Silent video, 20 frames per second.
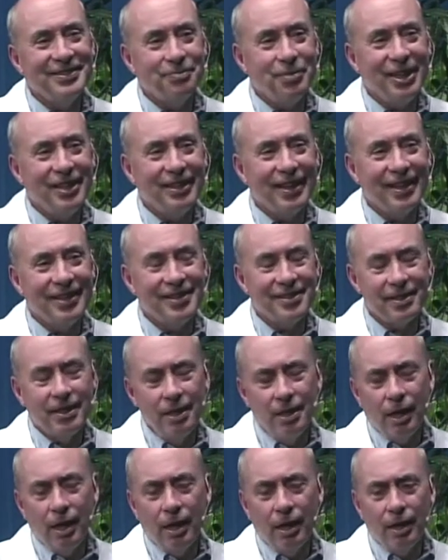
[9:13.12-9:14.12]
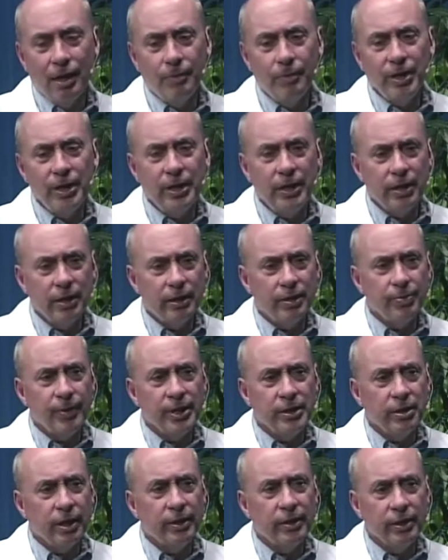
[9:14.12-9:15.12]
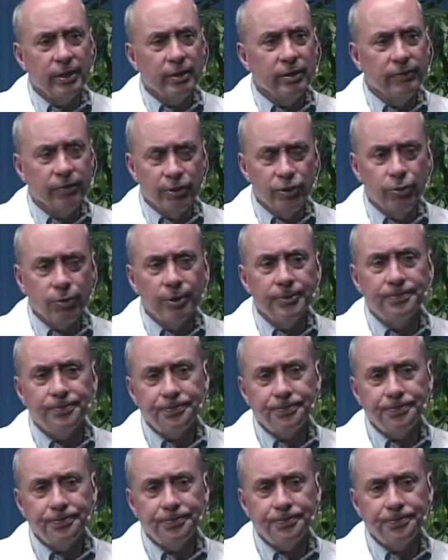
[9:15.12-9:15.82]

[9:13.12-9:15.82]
Big guys. And again, it depends on the individual.